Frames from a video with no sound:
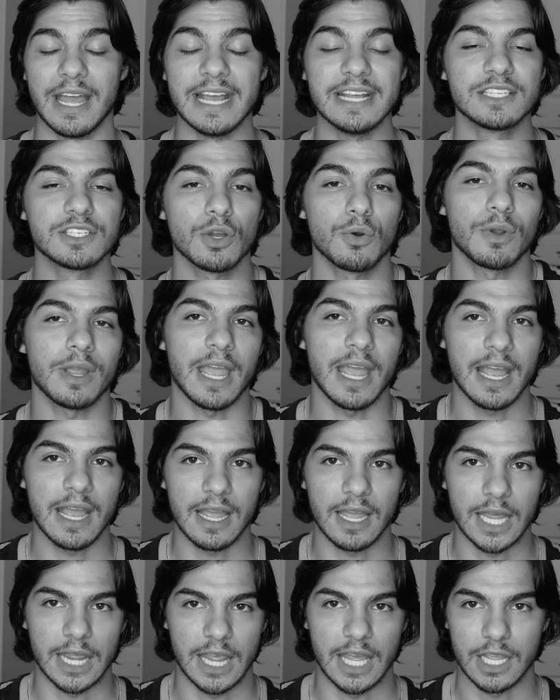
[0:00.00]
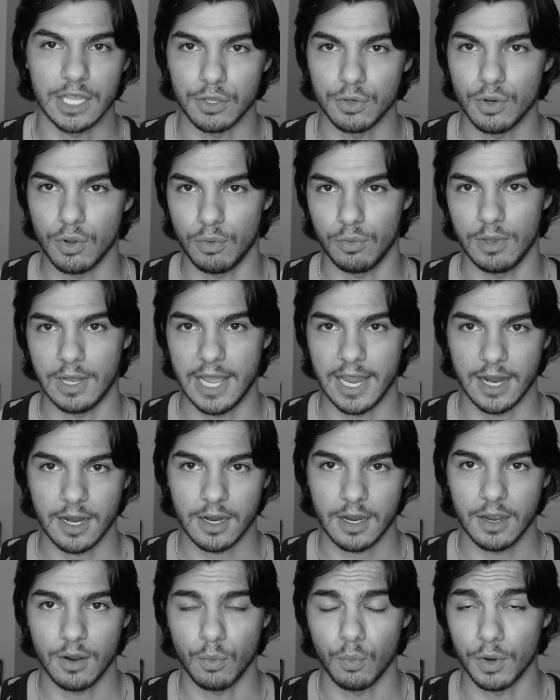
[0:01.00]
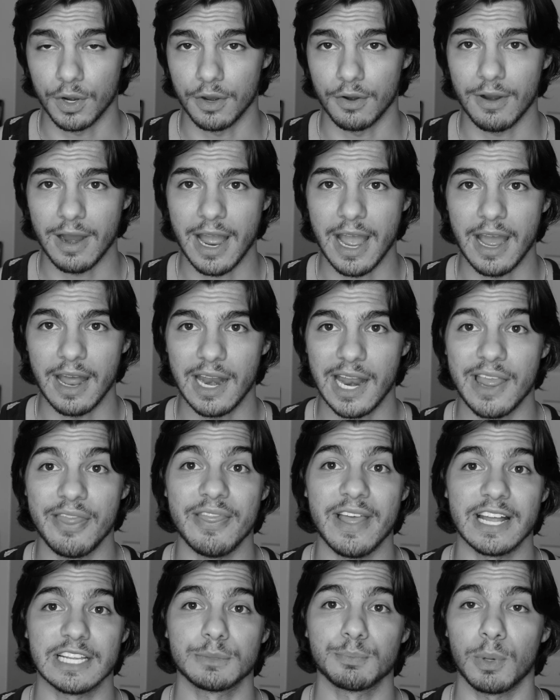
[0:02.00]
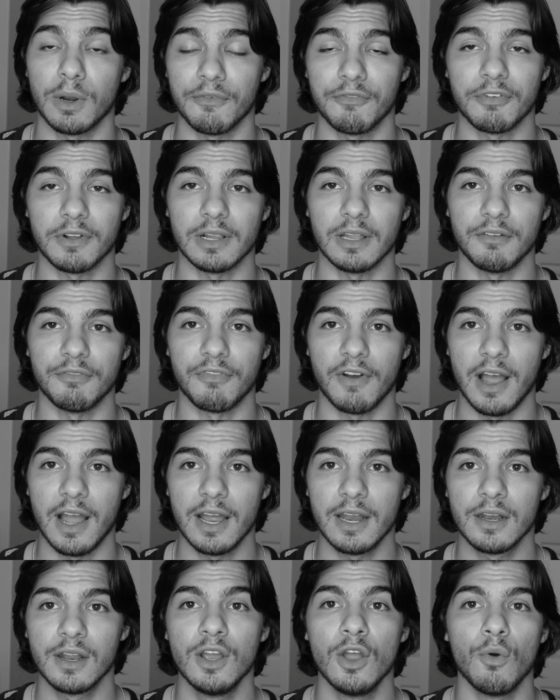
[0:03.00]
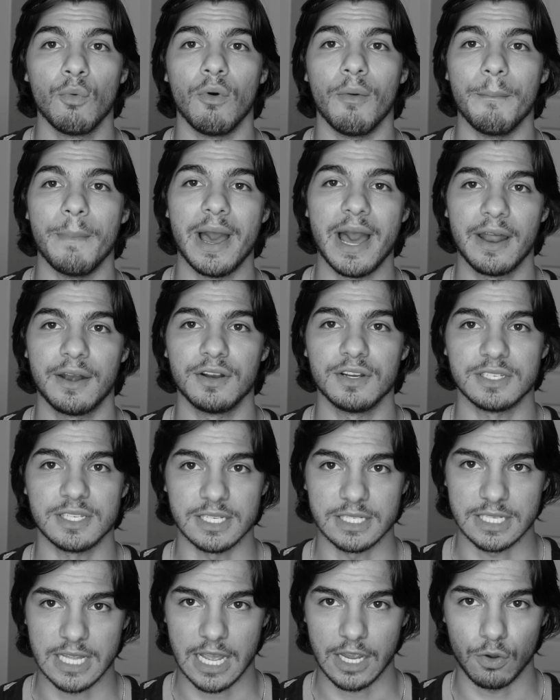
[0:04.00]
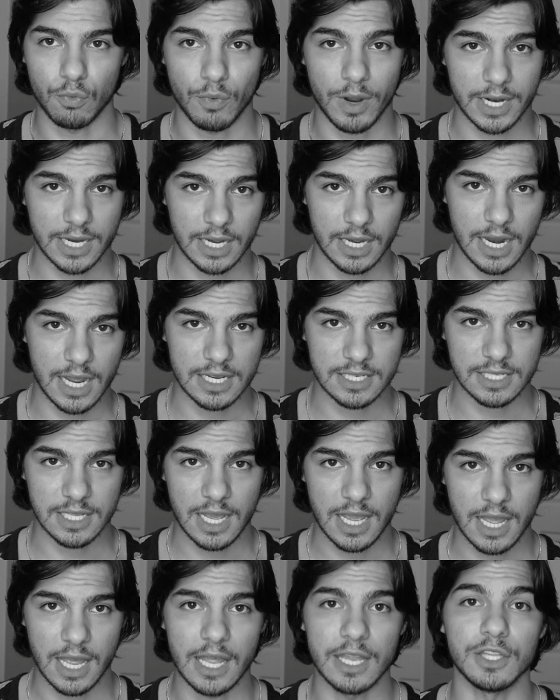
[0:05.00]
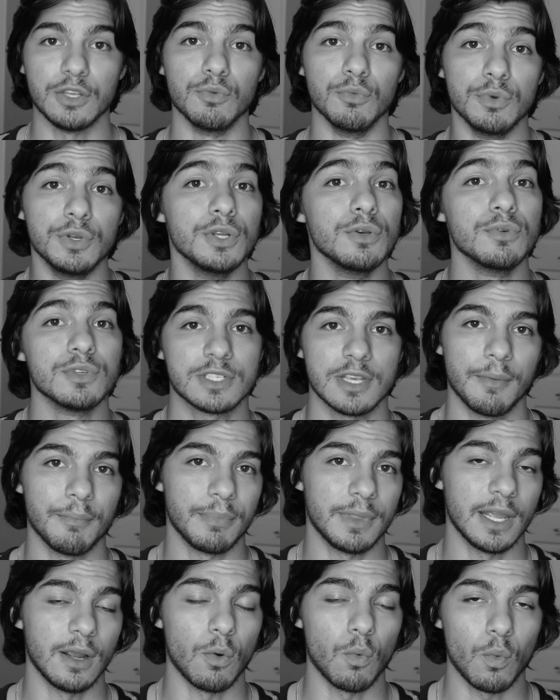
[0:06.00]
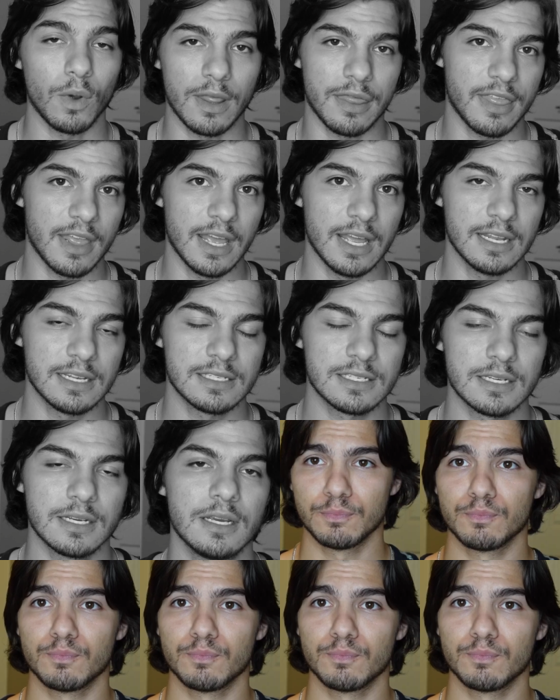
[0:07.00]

it's okay that you don't like where you're at, and that's perfectly fine. What matters is that you recognize that and you do something with it.